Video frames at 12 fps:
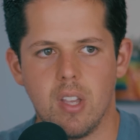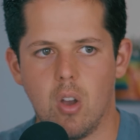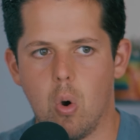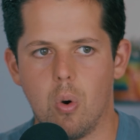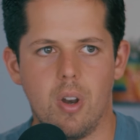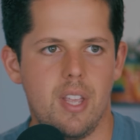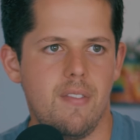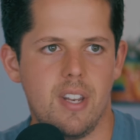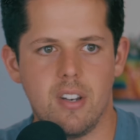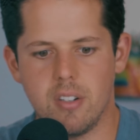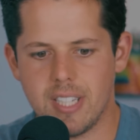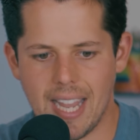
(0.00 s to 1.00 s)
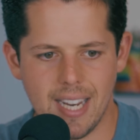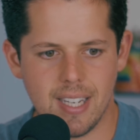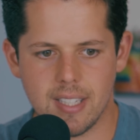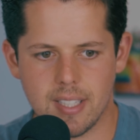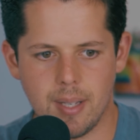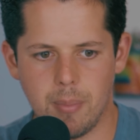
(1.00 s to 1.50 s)
or even
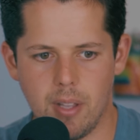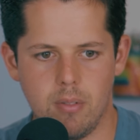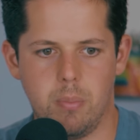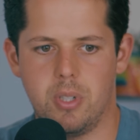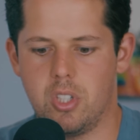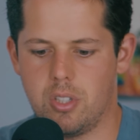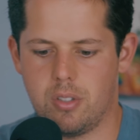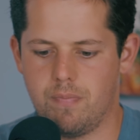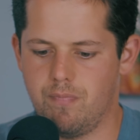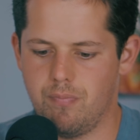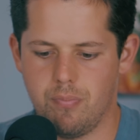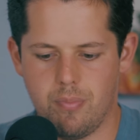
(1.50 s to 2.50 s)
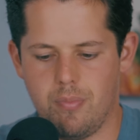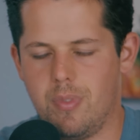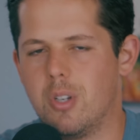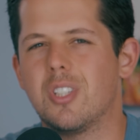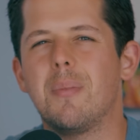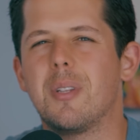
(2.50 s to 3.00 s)
entertaining to some level, but just
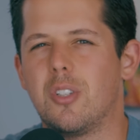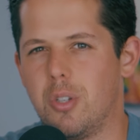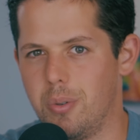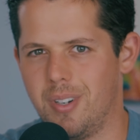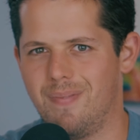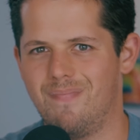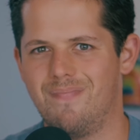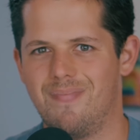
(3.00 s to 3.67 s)
there's something to it.